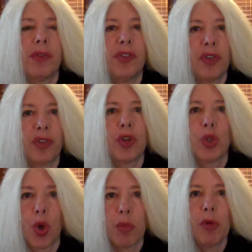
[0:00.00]
this is a
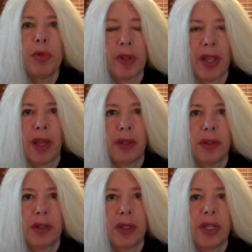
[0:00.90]
global
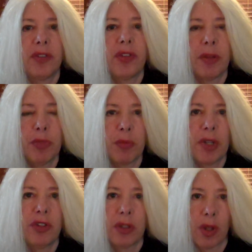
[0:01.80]
plan. It's
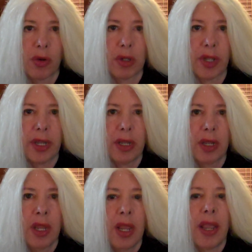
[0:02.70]
implemented locally,
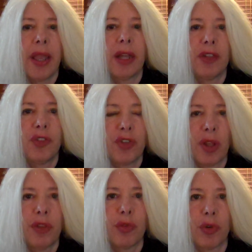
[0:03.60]
and it's
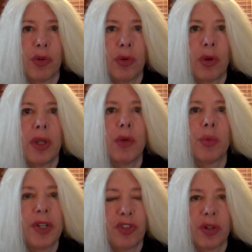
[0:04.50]
done through
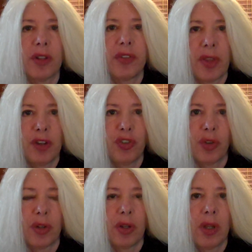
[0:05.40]

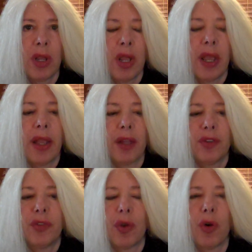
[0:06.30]
regionalization.
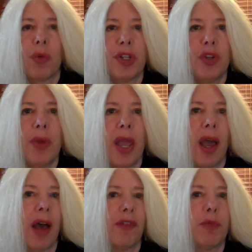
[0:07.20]
And so when you
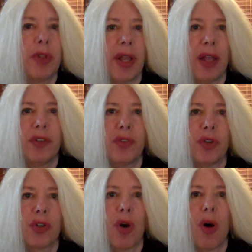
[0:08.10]
have plans
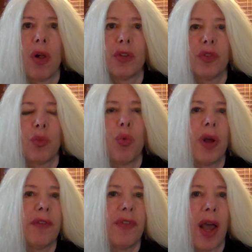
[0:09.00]
that are called
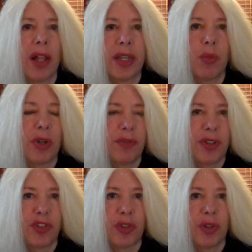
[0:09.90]
One Valley, One
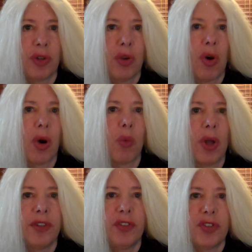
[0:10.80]
Vision, or
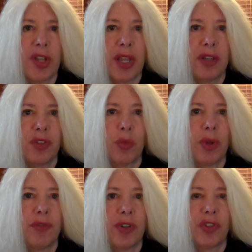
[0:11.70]
One State,
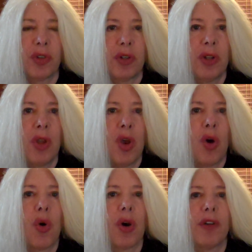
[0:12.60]
One Vision,
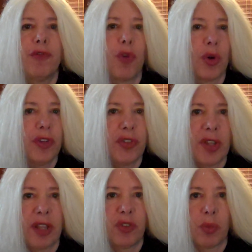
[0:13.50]
or 4
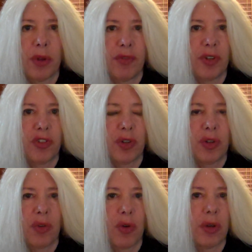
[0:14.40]
states, one
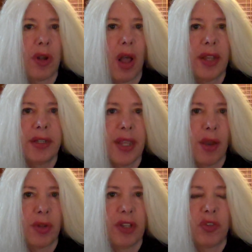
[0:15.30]
vision, or 9
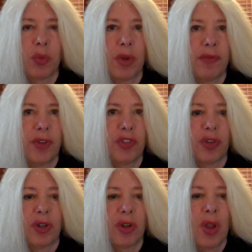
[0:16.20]
counties, one
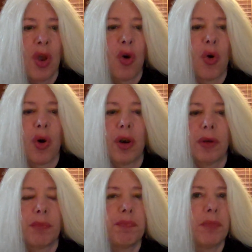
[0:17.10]
vision,
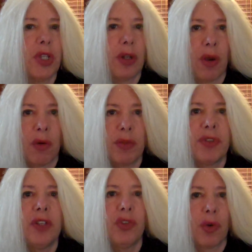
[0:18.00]
or
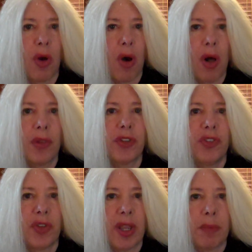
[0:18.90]
these are all the
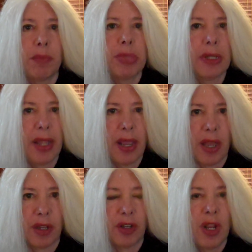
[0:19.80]
same
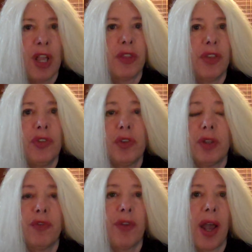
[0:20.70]
plan. This is,
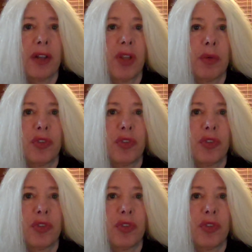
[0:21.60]
in fact, I